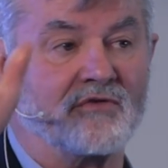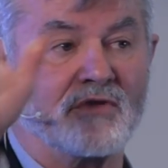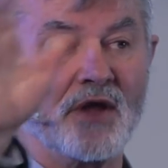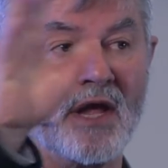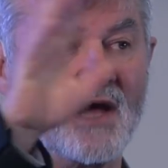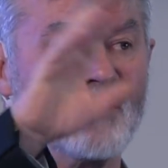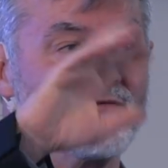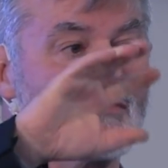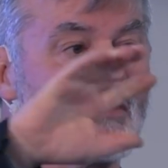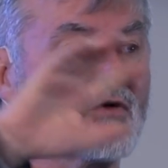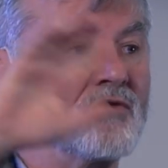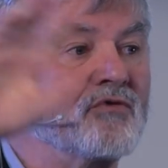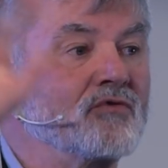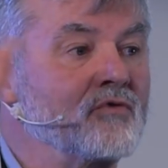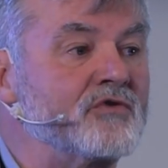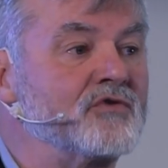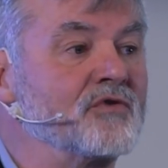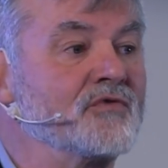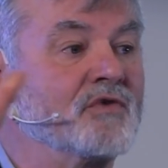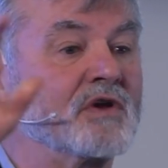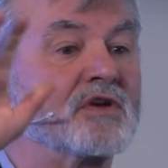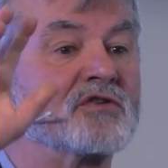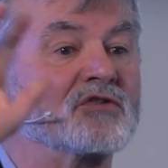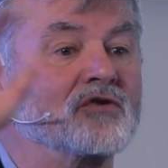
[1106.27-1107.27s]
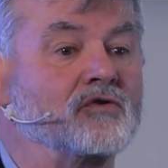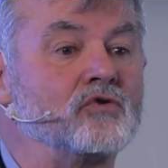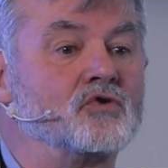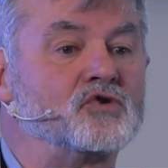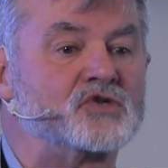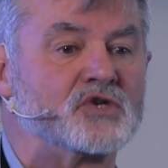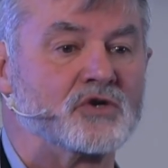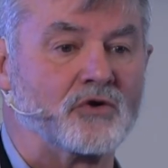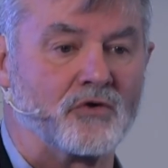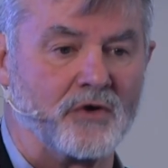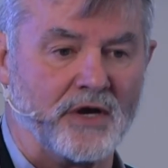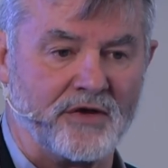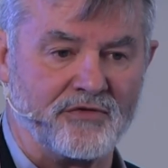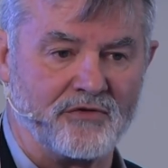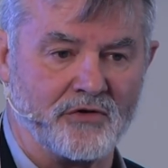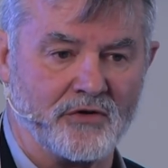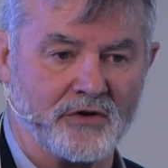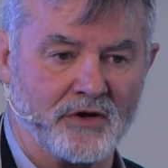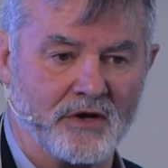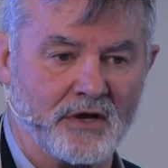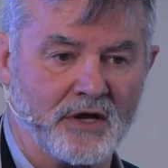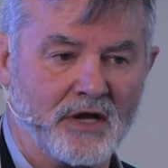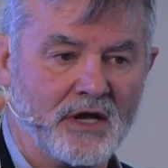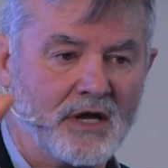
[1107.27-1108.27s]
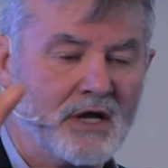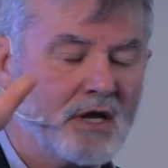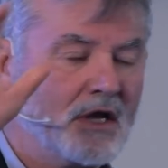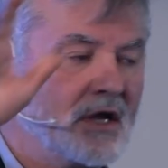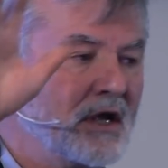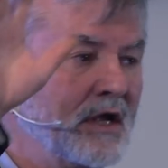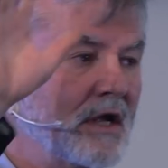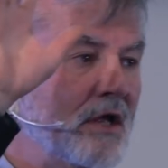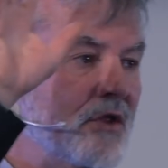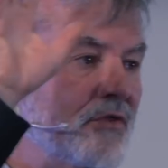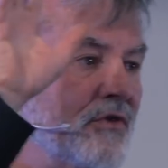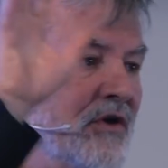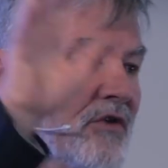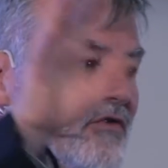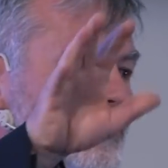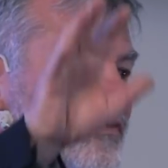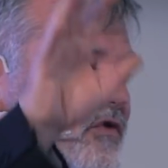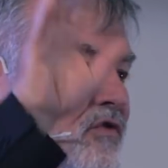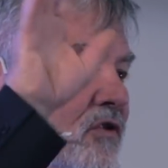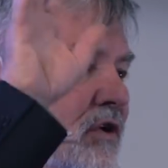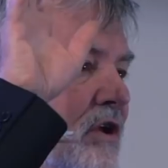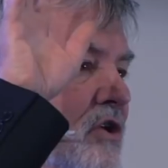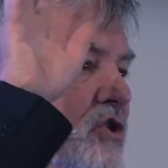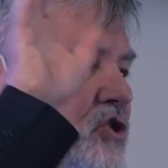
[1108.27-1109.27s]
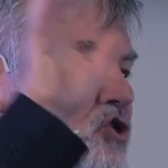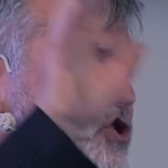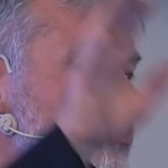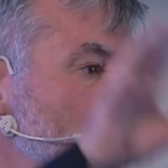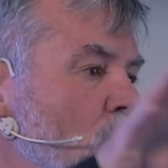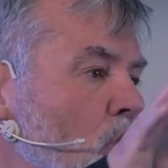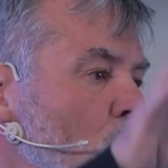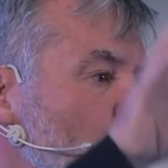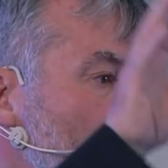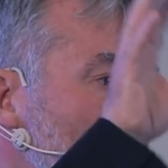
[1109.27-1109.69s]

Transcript: They have all sorts of exclusion criteria. This was gonna show